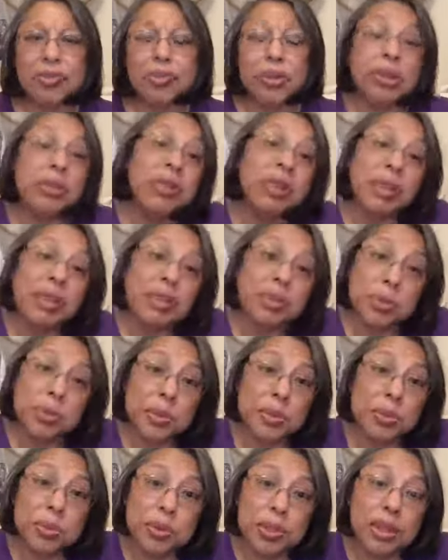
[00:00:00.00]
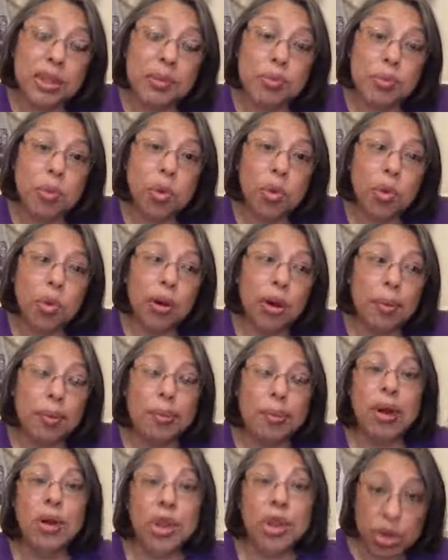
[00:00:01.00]
But this was really more
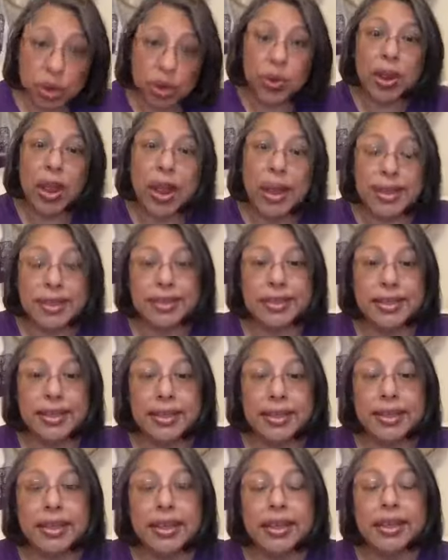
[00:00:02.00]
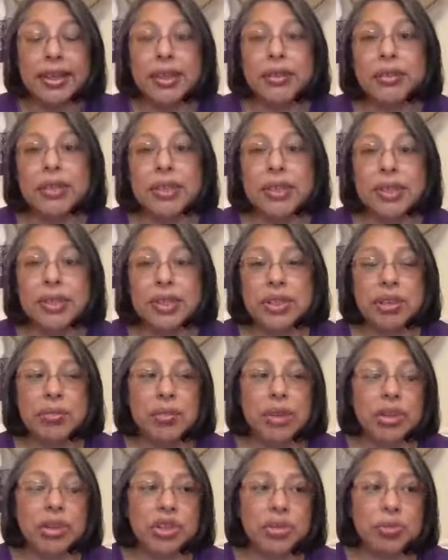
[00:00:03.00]
about you guys. It wasn't so
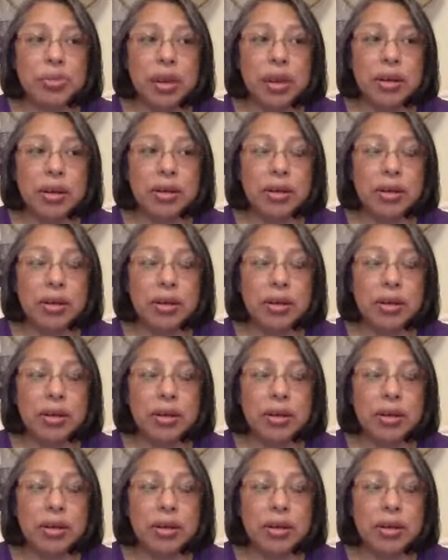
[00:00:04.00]
much about